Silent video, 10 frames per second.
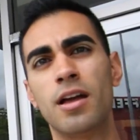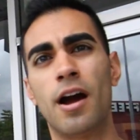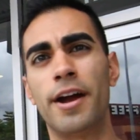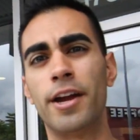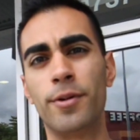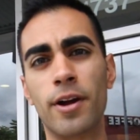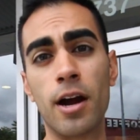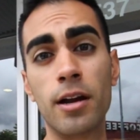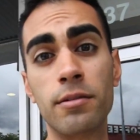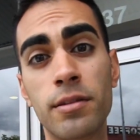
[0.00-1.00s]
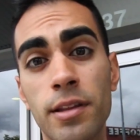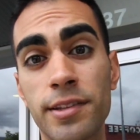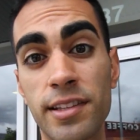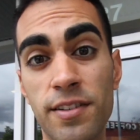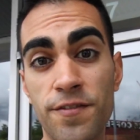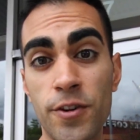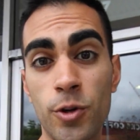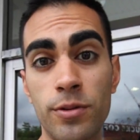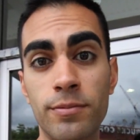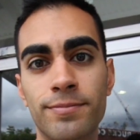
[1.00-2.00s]
All right, here we are. Let's get some
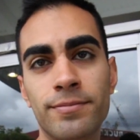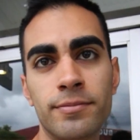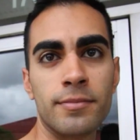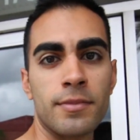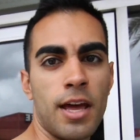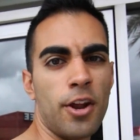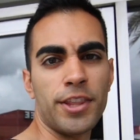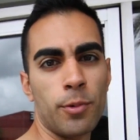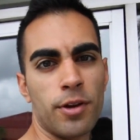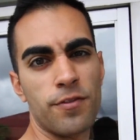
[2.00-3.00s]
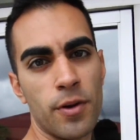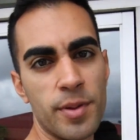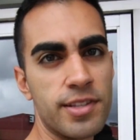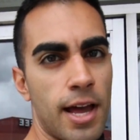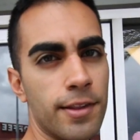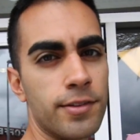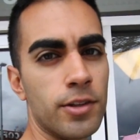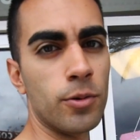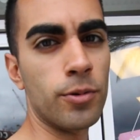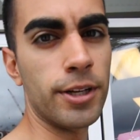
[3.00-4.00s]
food. I don't think we can film inside,
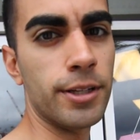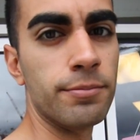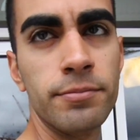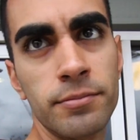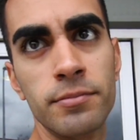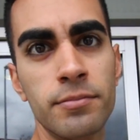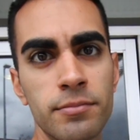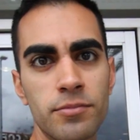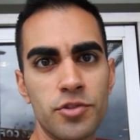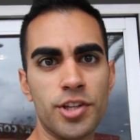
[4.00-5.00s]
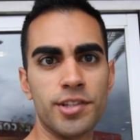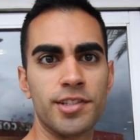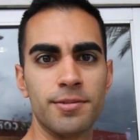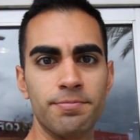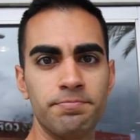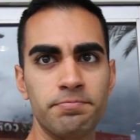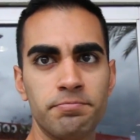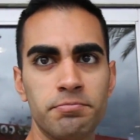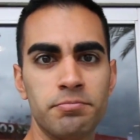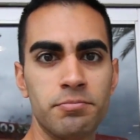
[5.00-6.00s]
so we're gonna just
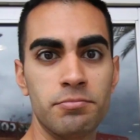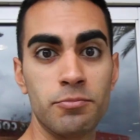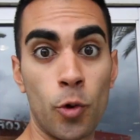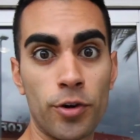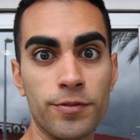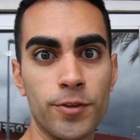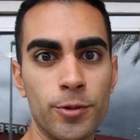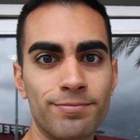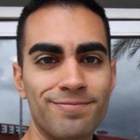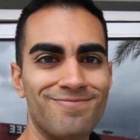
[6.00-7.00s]
order some food.